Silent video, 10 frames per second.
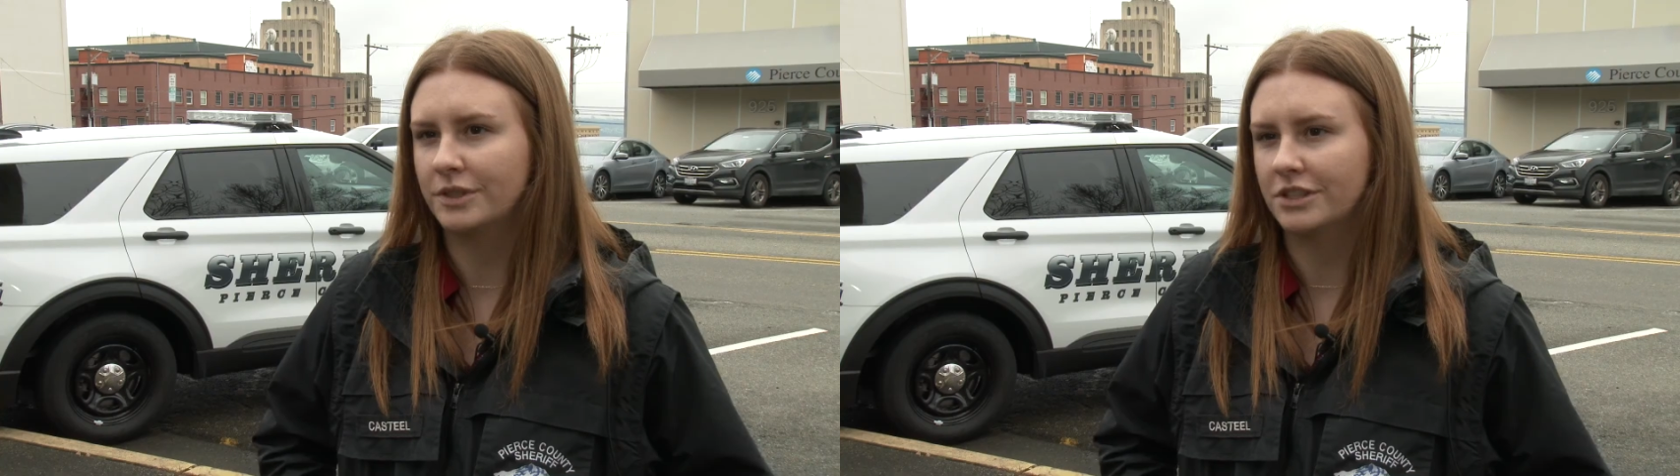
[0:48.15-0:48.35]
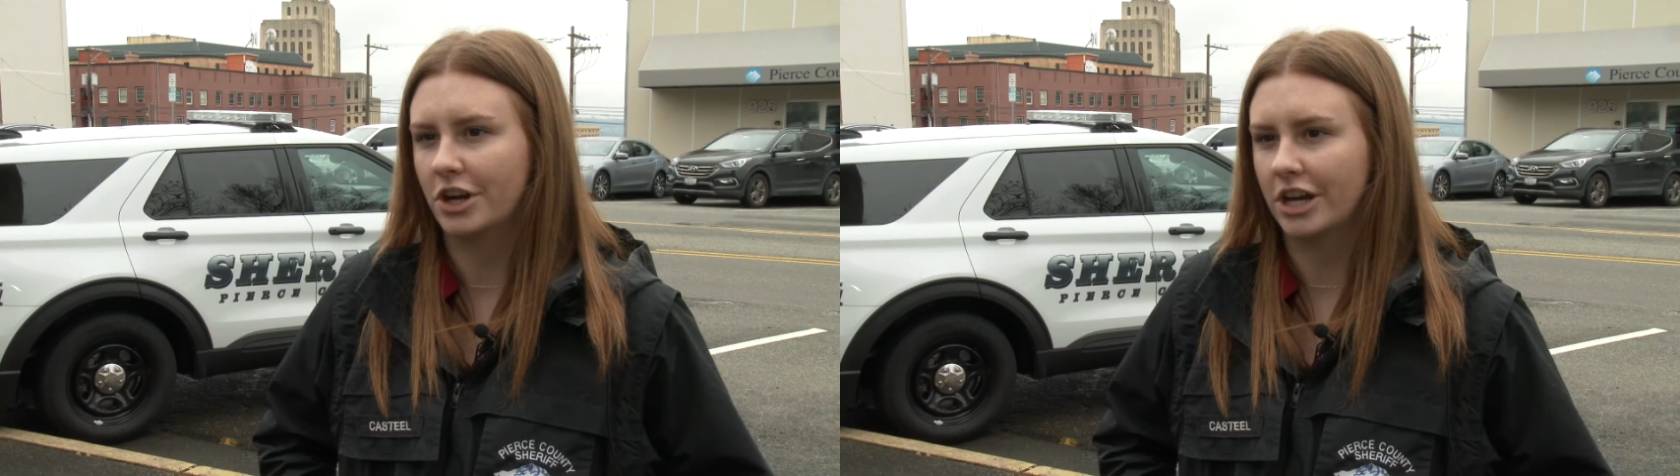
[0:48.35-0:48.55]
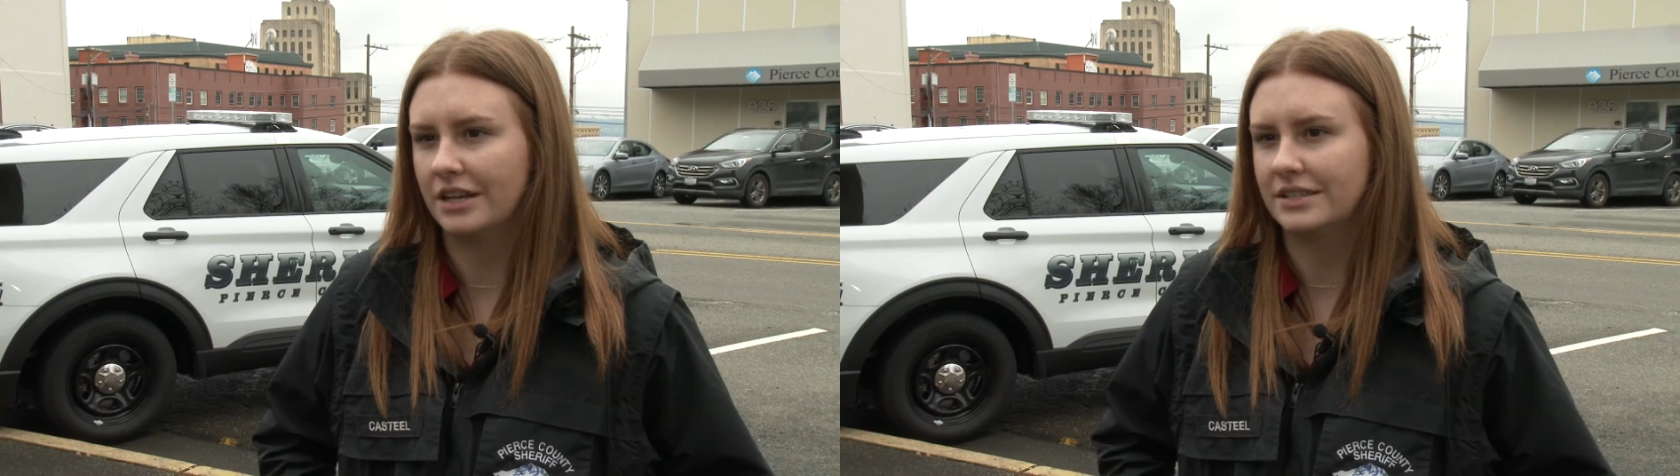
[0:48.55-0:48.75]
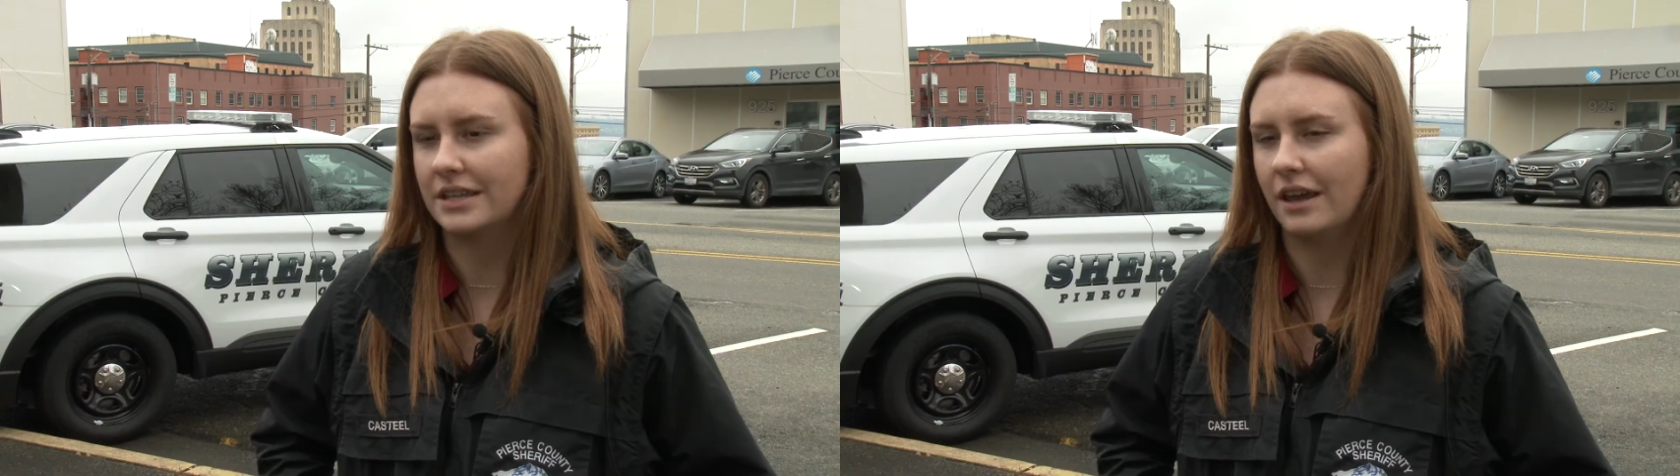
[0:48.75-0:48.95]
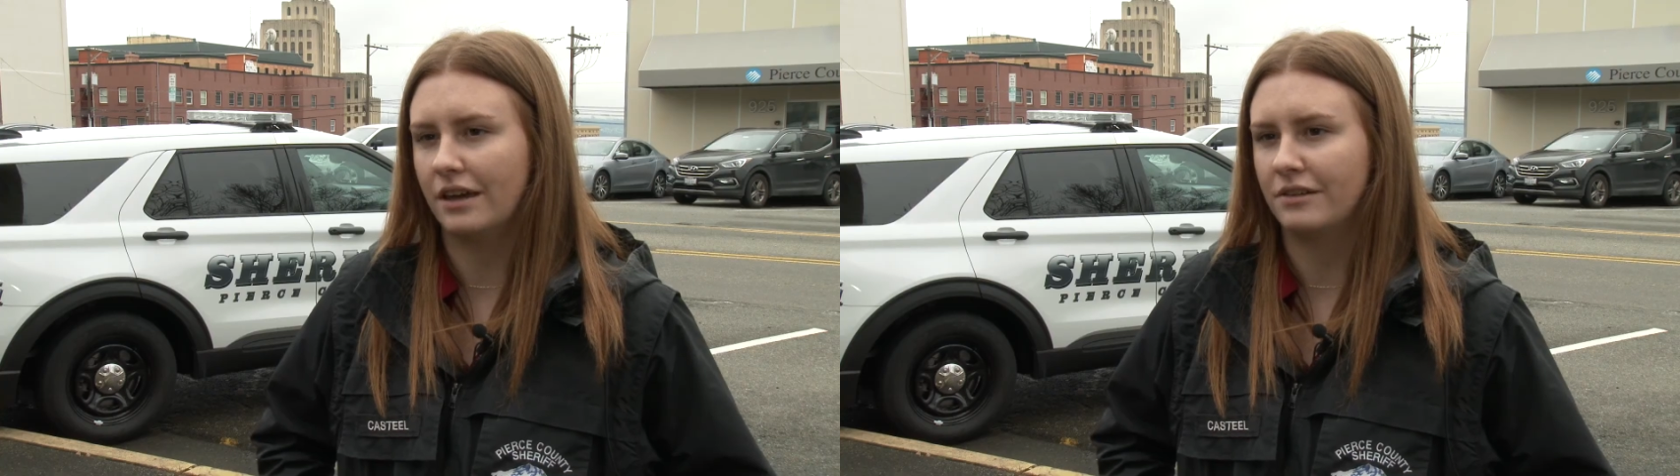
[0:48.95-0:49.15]

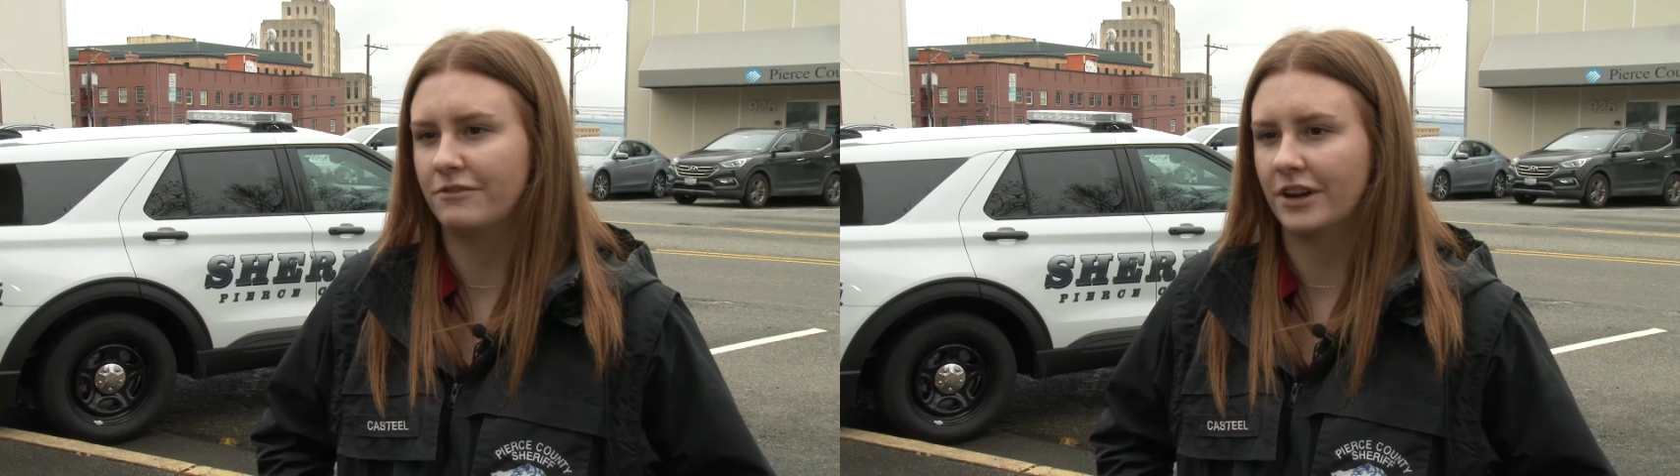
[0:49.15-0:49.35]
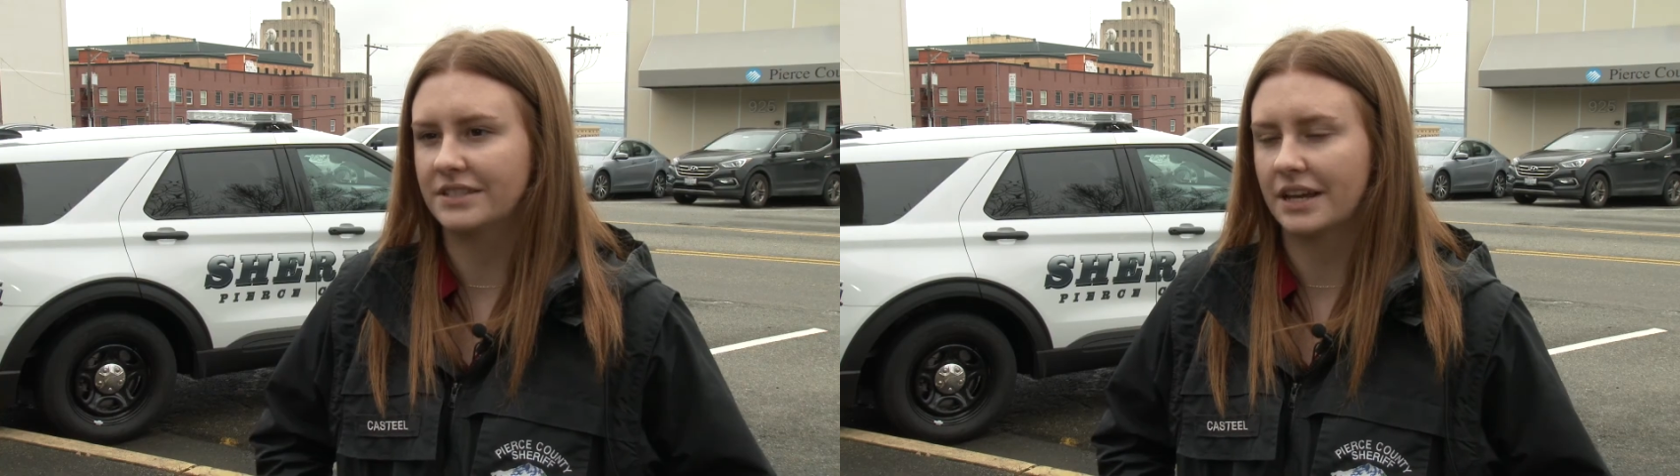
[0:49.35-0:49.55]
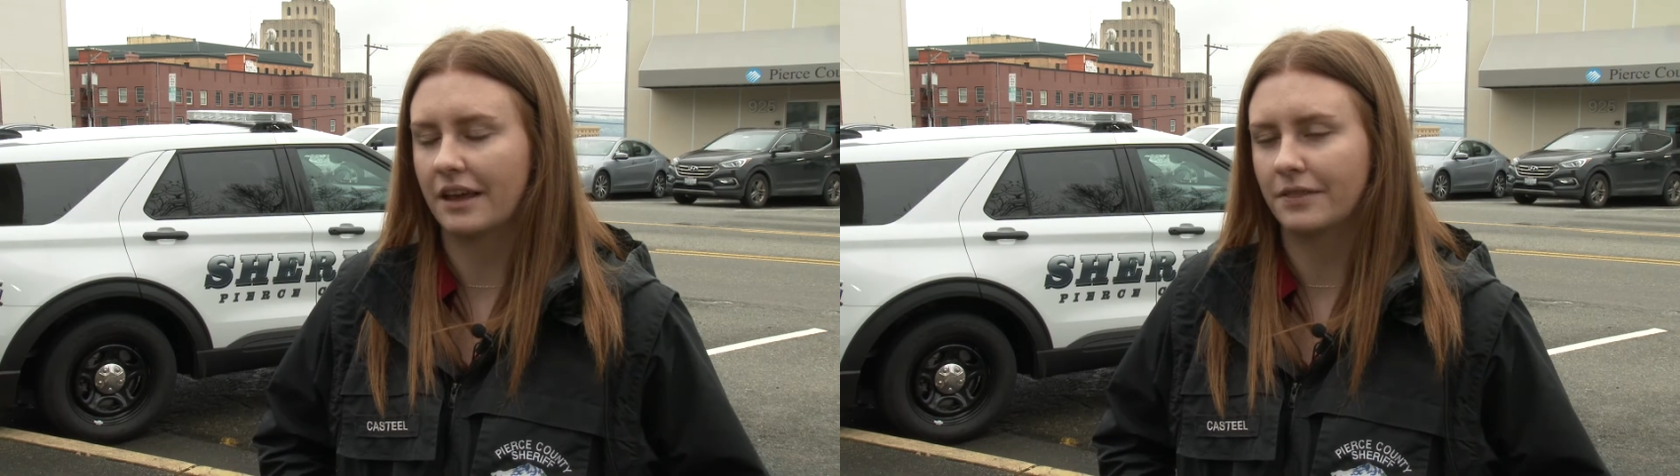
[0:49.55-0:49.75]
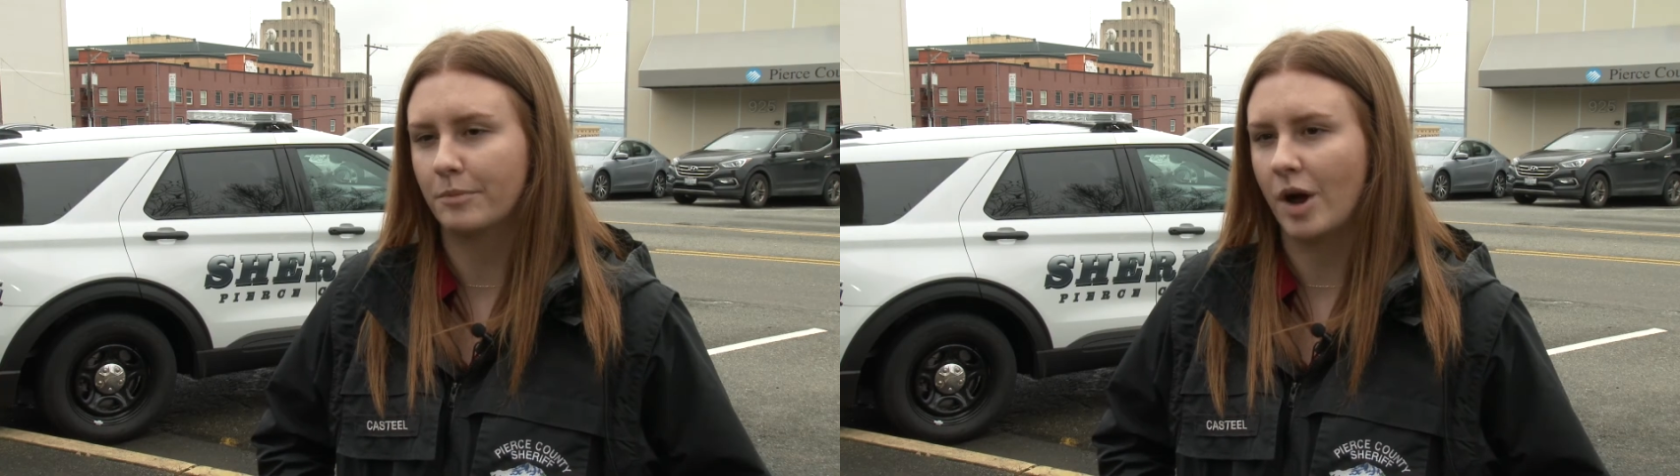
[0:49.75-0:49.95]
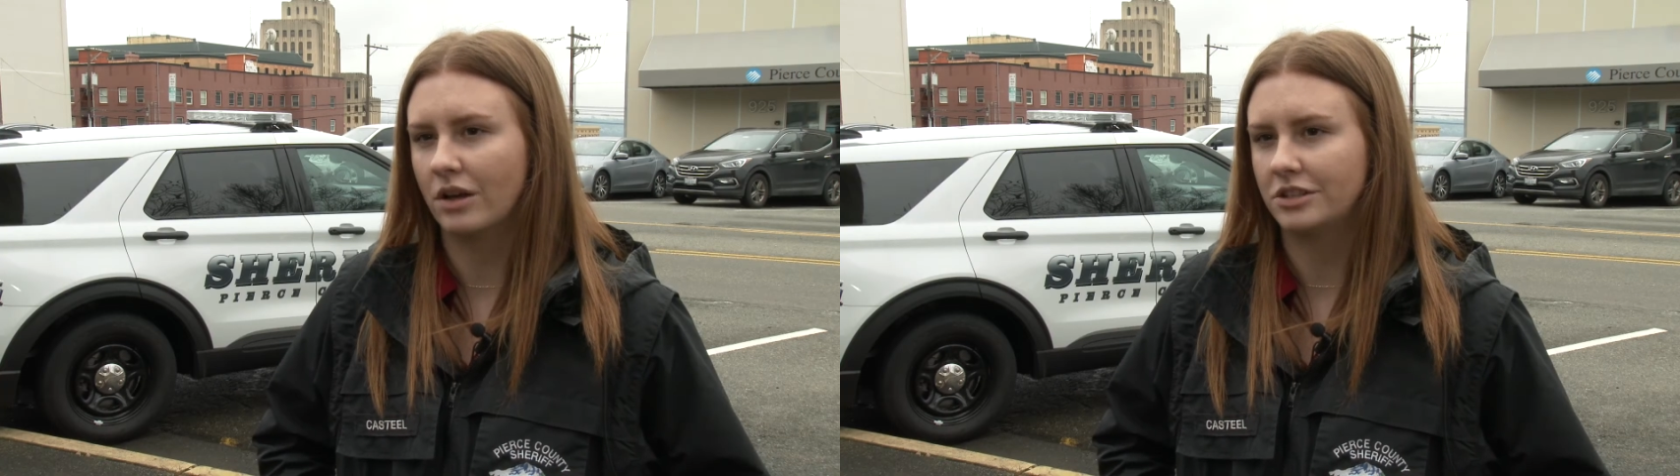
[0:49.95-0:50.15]
degrees in forensic
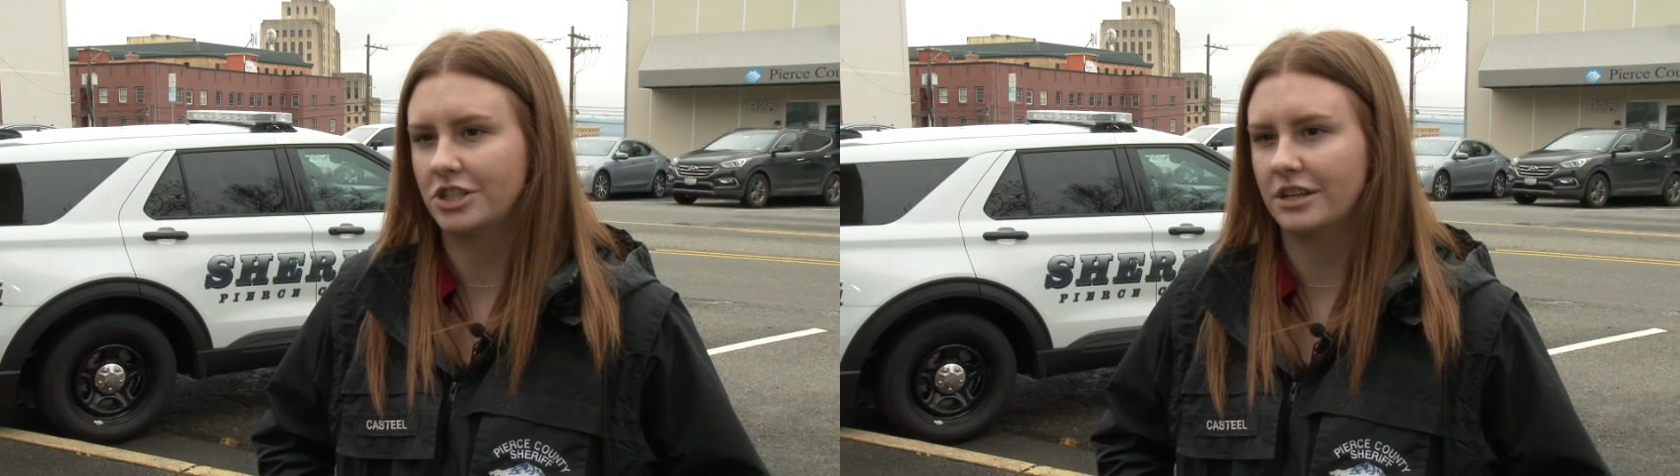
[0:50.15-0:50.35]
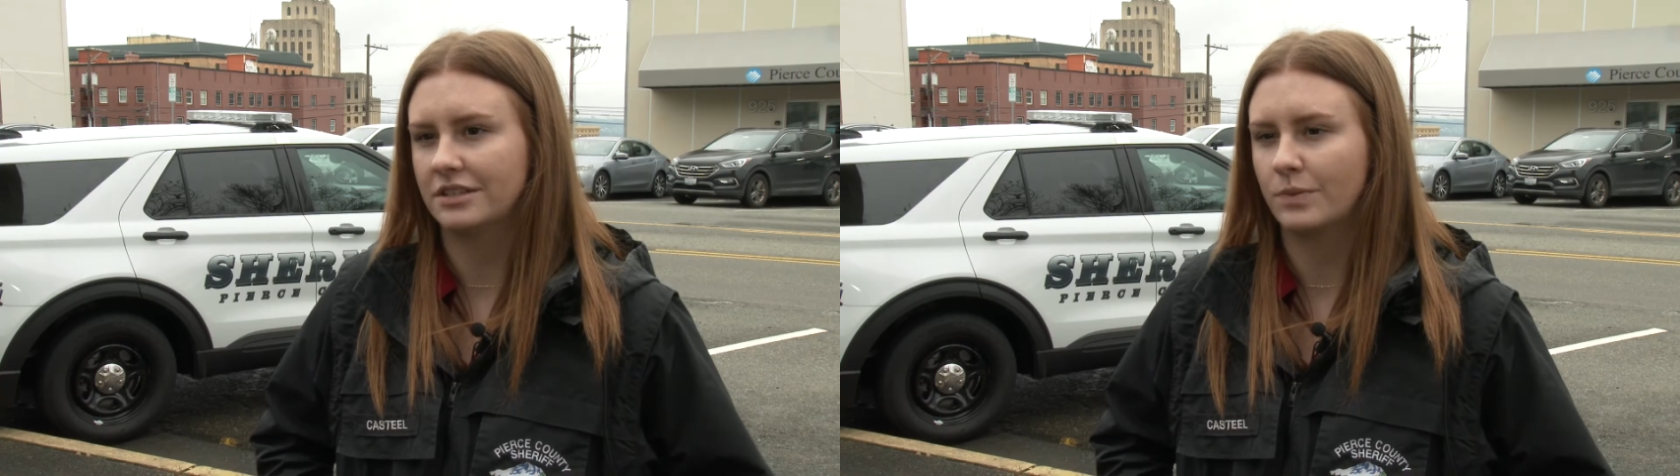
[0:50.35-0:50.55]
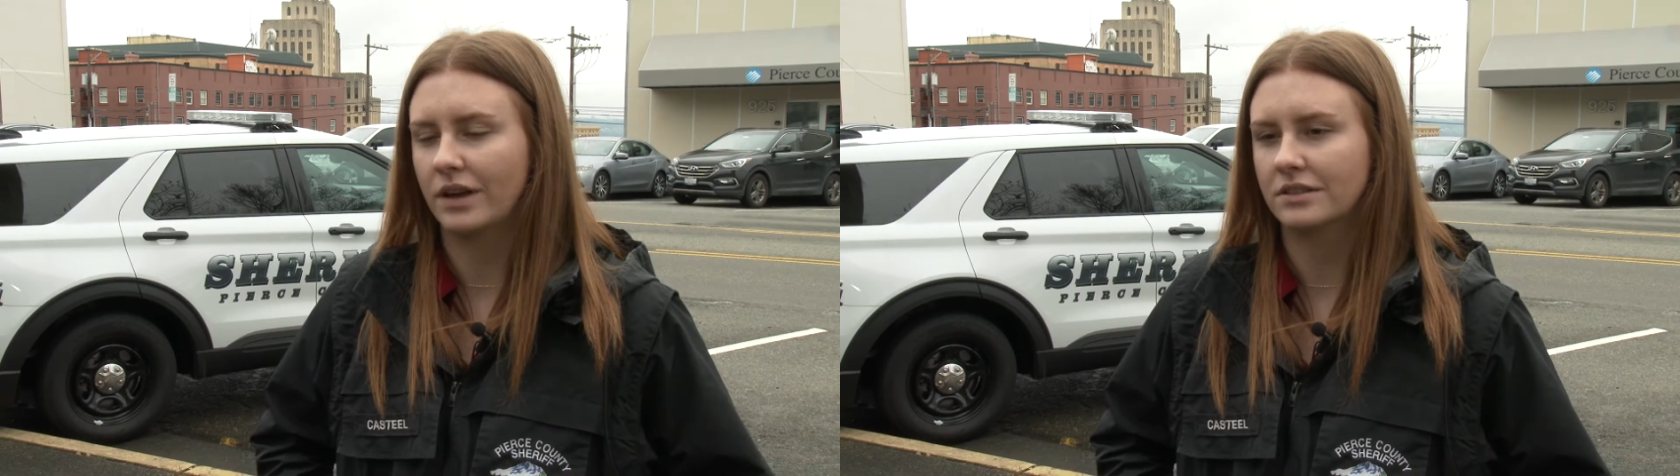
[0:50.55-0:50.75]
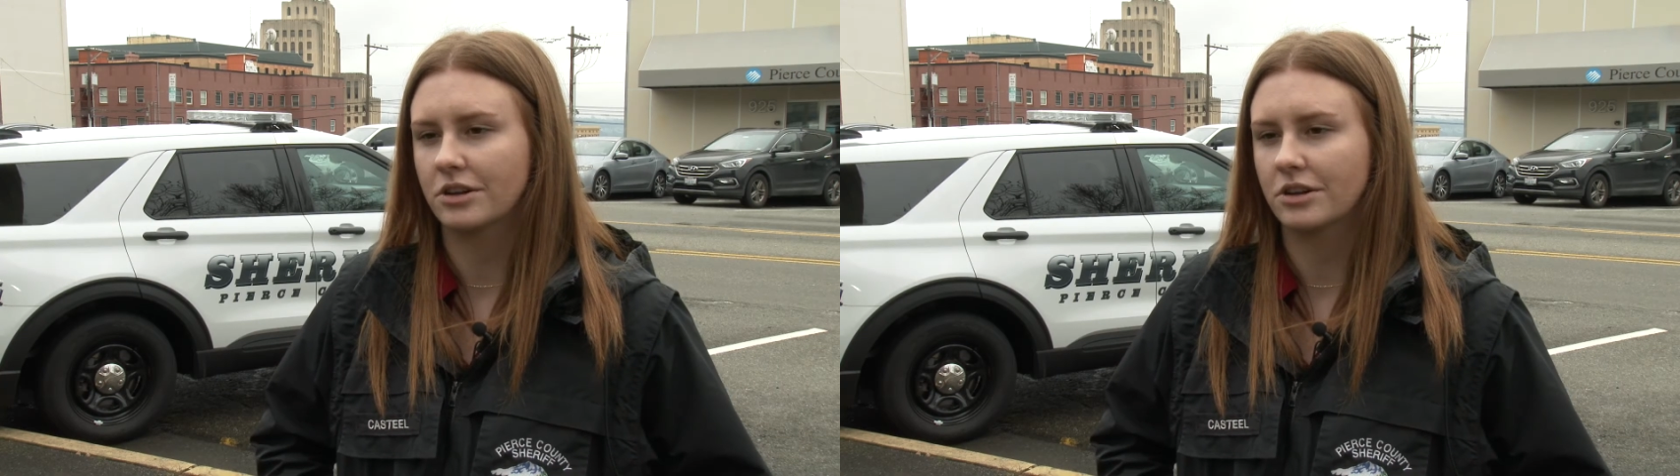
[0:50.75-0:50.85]
anthropology as well as